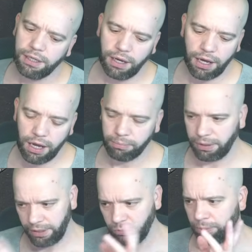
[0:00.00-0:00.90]

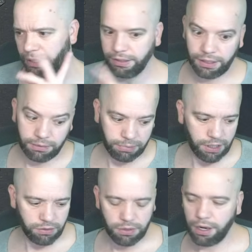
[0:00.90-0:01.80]
but it will be in the link
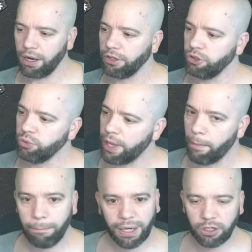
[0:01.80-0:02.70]
below, you get
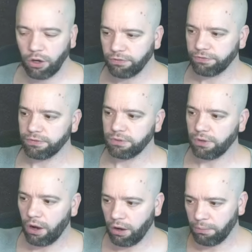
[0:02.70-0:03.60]
money off
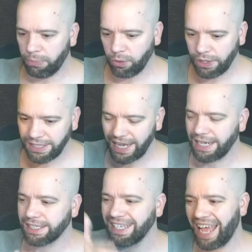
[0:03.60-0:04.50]
both his
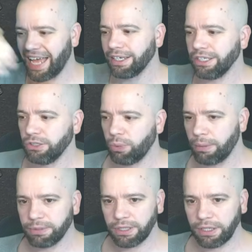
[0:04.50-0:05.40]
Etsy and his
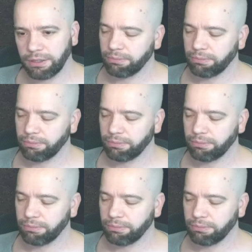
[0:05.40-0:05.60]
website.